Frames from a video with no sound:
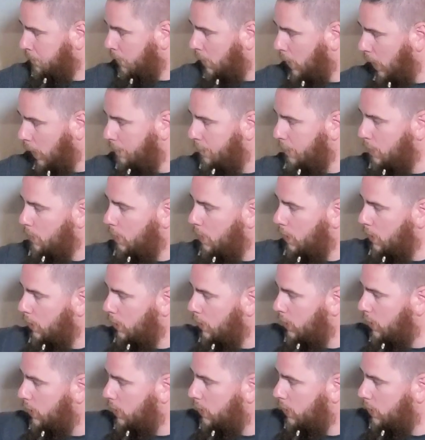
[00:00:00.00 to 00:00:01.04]
If you want
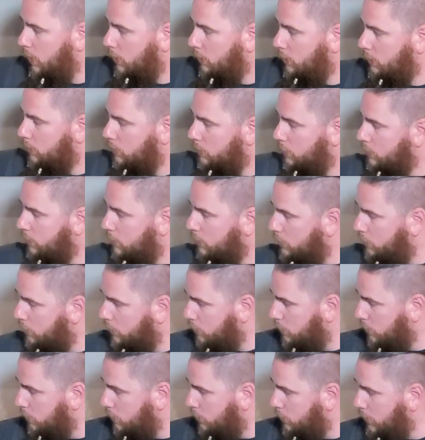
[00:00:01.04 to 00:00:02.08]
to
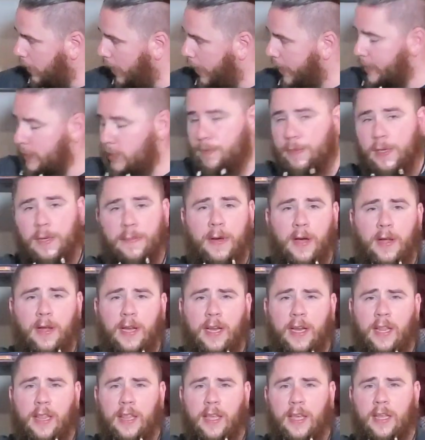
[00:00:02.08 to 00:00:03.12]
ask me about
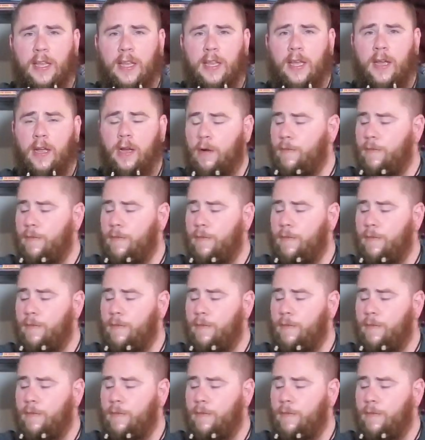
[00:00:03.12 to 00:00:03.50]
anything in here,